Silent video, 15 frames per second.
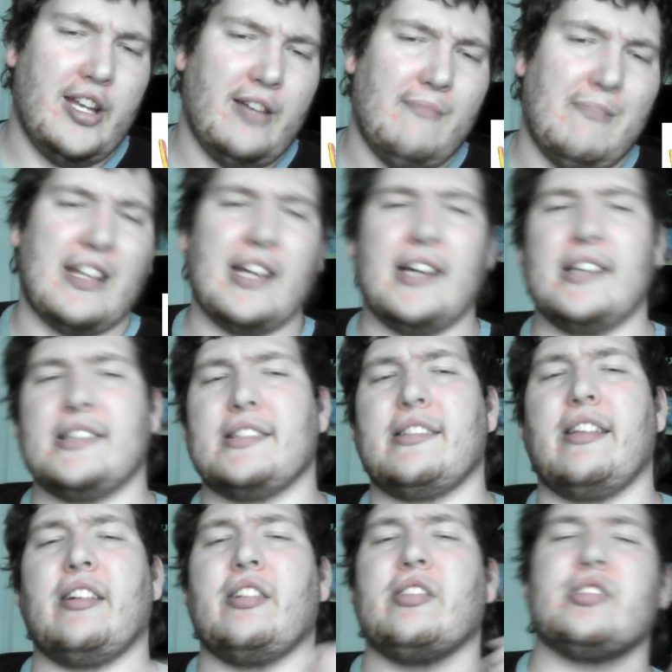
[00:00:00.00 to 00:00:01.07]
because
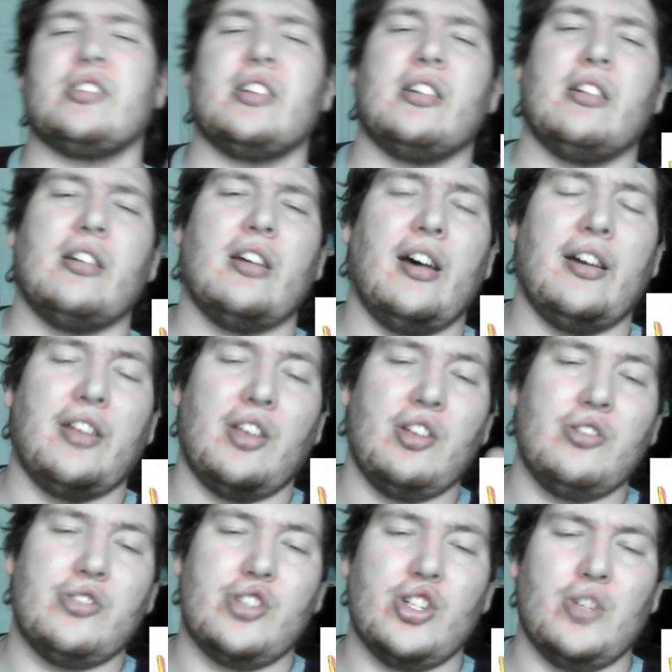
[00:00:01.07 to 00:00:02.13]
there's a
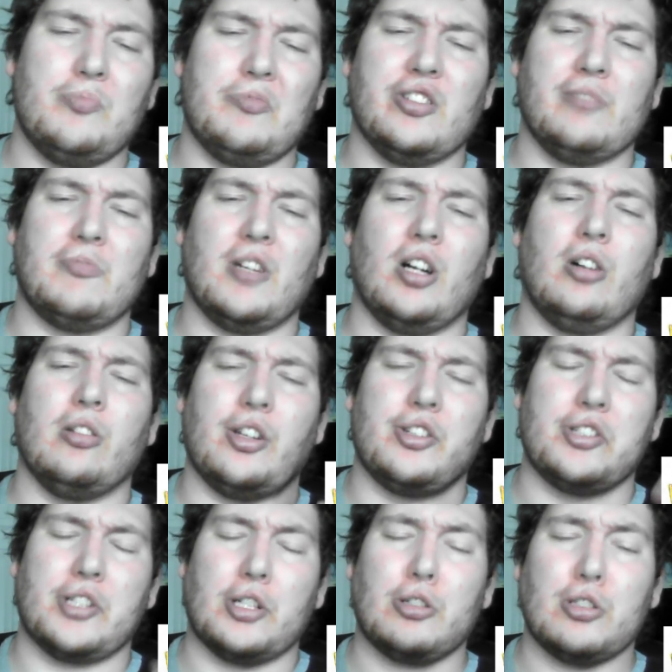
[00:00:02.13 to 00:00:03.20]
YouTube group called the
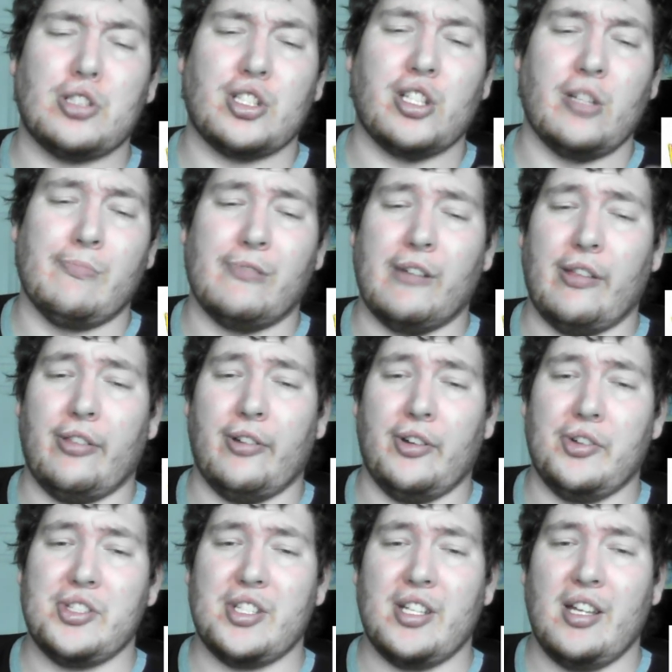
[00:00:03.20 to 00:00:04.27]
Charleston
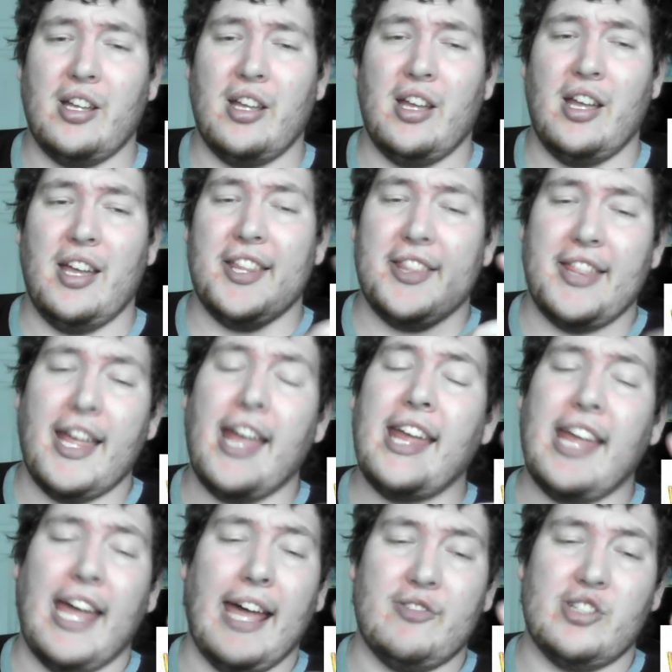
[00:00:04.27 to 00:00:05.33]
Brothers. They
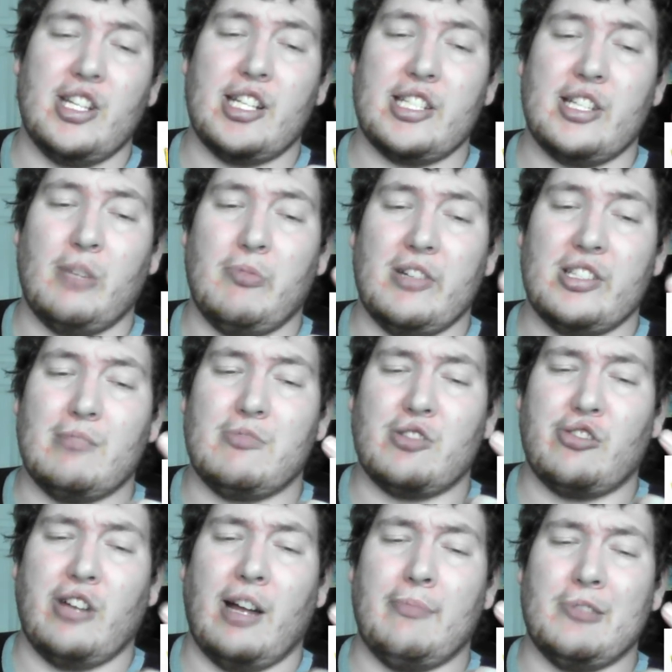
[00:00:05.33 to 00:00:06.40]
have 61
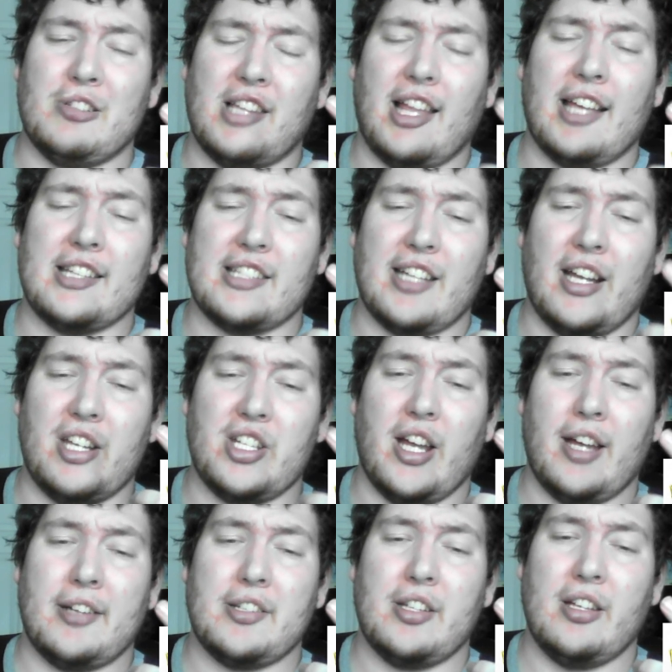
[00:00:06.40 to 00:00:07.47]
subscribers, last I
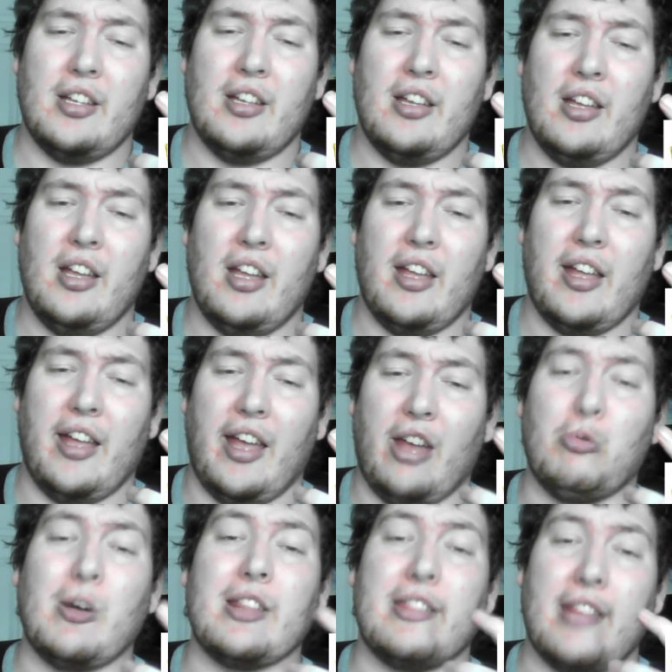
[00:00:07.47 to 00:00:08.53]
checked.
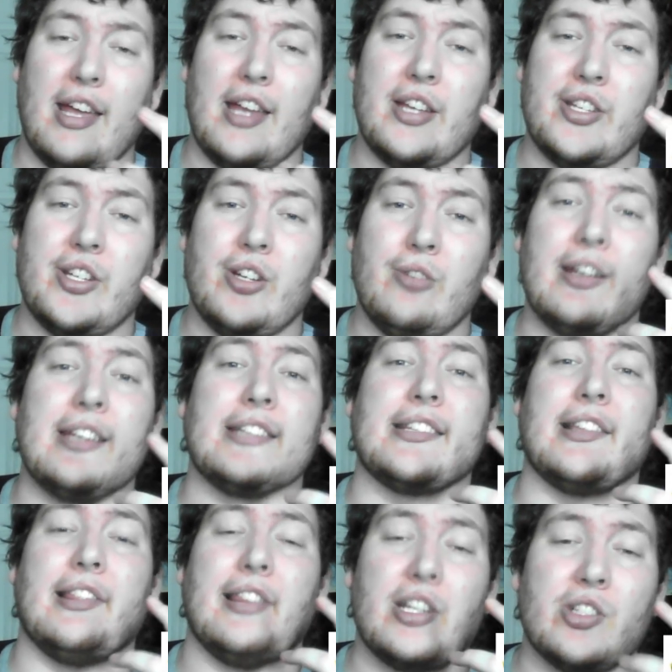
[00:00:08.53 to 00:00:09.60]
And what they do
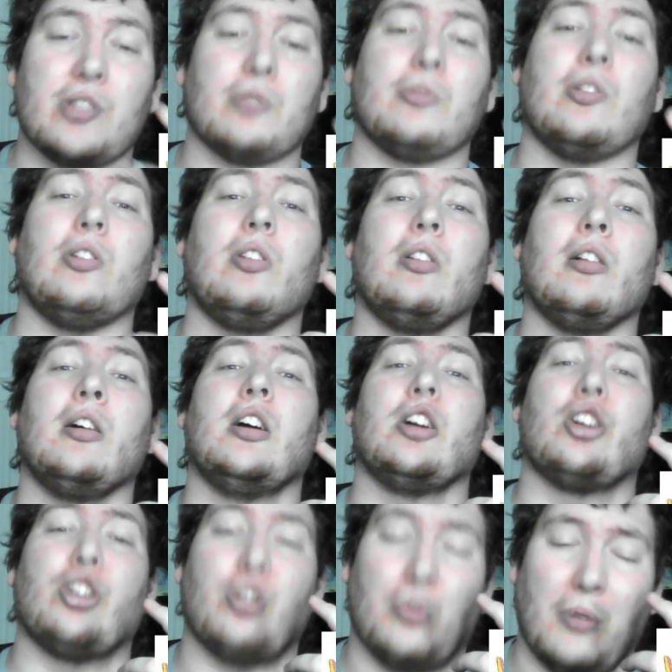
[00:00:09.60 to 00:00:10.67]
is literal
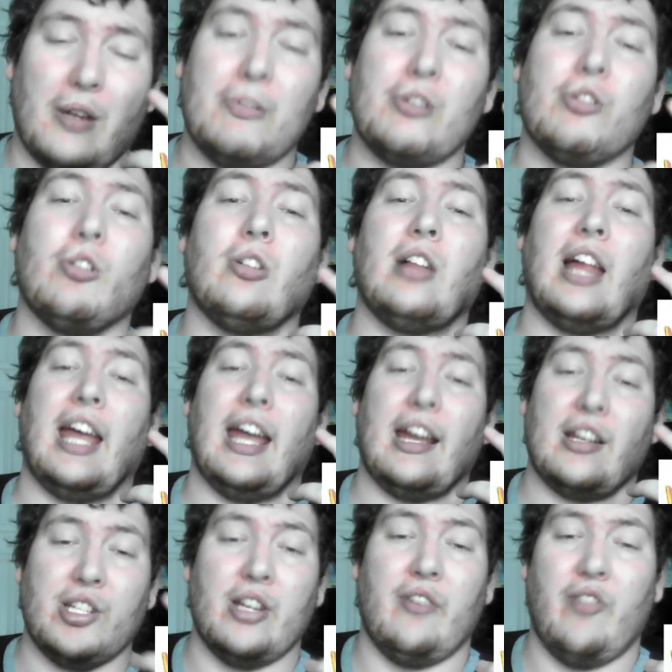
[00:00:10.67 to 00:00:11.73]
criminal
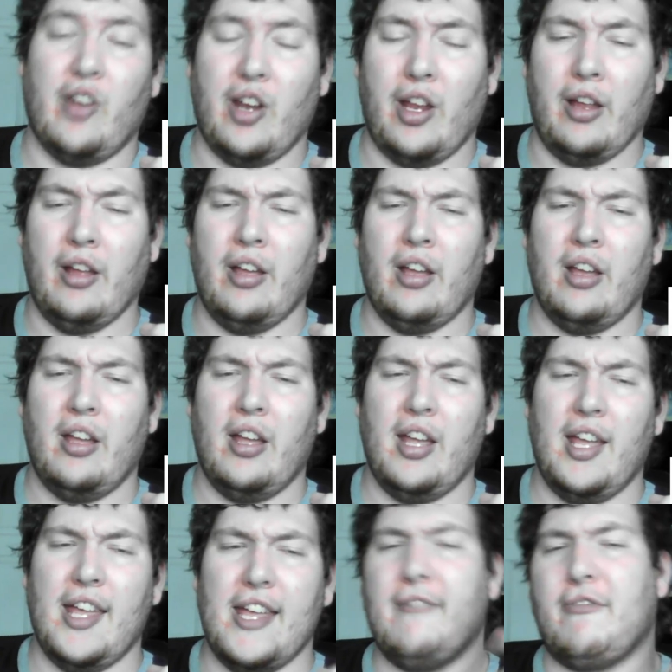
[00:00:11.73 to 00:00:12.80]
activity.
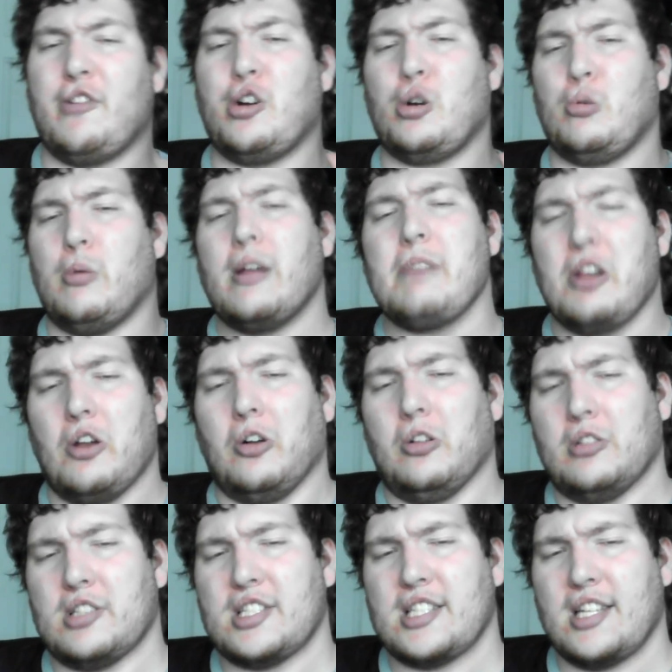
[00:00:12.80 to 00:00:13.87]
If
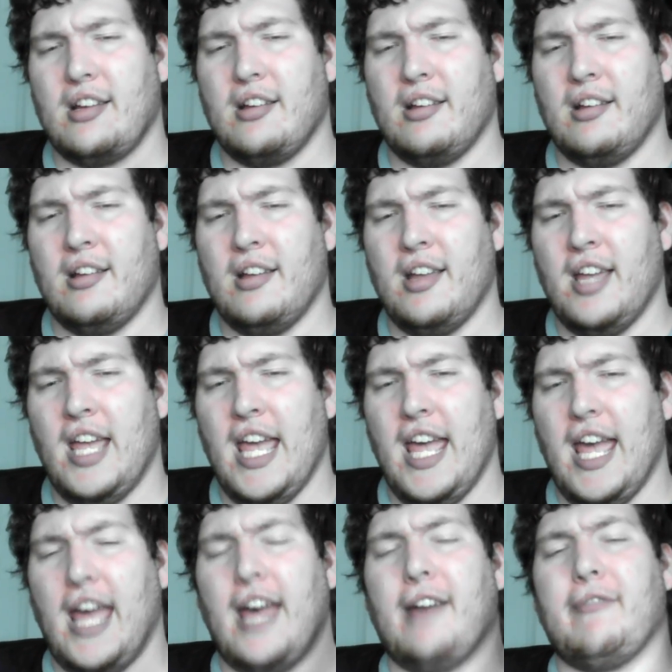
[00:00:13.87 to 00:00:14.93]
criminals
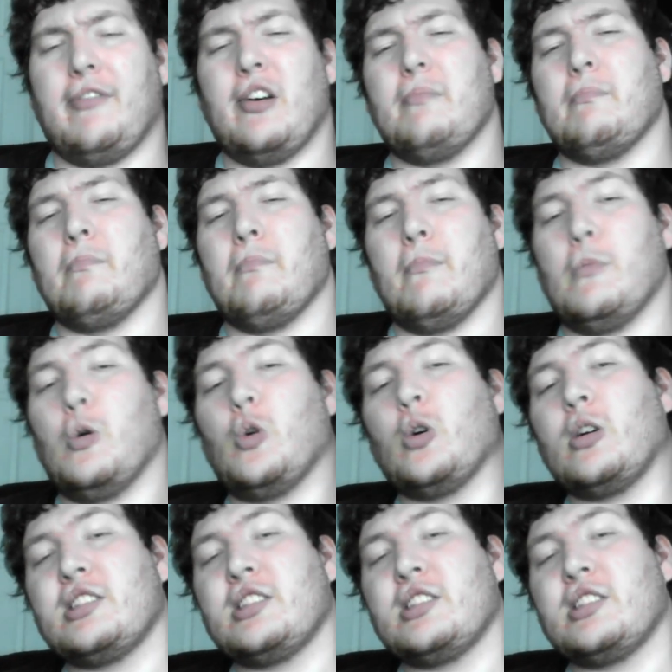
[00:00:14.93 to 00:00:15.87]
have more